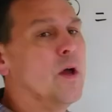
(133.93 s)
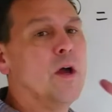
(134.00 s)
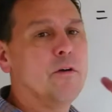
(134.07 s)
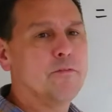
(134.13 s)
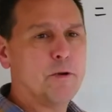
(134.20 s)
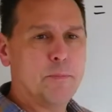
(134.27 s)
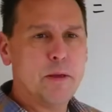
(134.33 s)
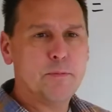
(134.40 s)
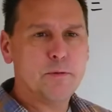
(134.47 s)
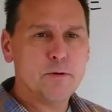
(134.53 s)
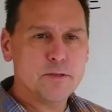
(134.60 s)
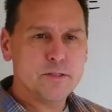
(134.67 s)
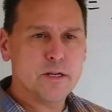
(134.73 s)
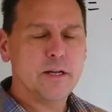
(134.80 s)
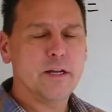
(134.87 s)
for people who
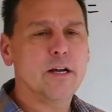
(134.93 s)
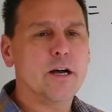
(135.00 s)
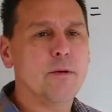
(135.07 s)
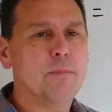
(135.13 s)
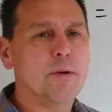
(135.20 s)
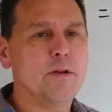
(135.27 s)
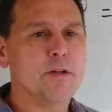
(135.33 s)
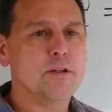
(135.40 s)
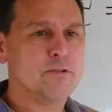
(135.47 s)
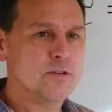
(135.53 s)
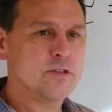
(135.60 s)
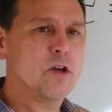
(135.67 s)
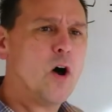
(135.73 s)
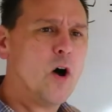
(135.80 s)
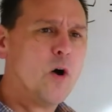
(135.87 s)
study compound
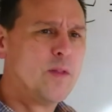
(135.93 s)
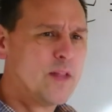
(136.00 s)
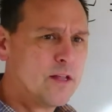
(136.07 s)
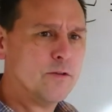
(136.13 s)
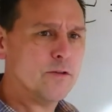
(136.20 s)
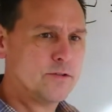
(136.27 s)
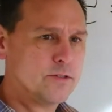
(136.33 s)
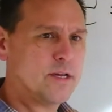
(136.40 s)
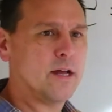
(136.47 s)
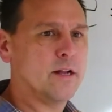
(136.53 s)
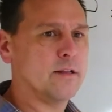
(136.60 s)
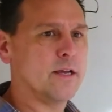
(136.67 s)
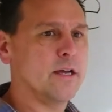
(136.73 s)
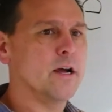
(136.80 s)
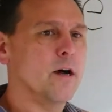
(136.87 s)
interest, oh, that looks kind of
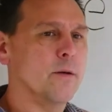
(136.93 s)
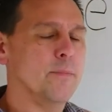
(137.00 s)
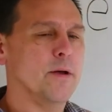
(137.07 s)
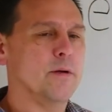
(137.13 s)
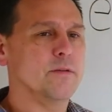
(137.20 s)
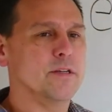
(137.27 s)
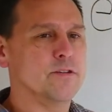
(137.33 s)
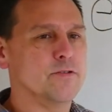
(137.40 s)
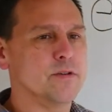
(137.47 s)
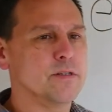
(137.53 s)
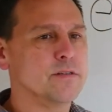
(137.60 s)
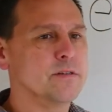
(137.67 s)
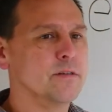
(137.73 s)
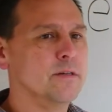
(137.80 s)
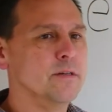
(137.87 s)
like compound interest.